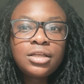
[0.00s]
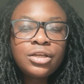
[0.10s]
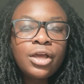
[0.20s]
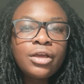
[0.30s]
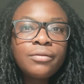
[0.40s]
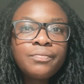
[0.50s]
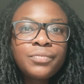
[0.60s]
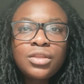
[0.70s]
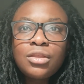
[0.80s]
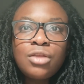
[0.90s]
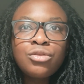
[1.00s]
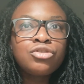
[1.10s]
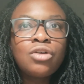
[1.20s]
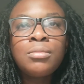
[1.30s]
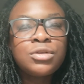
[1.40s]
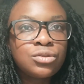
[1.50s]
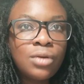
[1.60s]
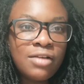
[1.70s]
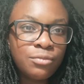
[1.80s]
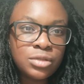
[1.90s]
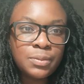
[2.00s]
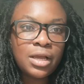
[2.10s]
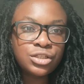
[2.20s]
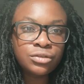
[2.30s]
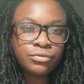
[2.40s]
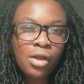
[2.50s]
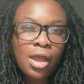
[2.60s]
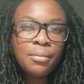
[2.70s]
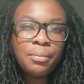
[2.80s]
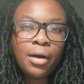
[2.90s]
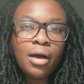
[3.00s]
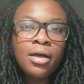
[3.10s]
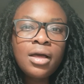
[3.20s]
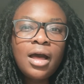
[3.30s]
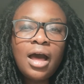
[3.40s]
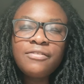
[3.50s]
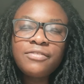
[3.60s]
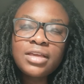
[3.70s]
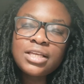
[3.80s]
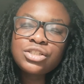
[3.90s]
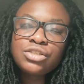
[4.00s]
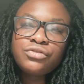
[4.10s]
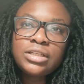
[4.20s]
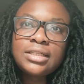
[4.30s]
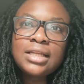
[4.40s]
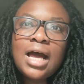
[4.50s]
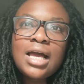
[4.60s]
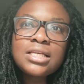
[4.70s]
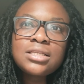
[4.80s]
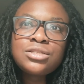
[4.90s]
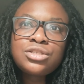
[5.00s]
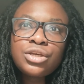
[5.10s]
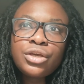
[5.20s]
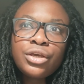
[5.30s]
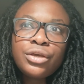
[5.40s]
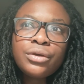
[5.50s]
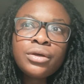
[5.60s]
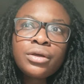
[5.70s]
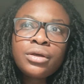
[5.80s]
you know, drama's not everyone's passion, right? But I think it's just really nice to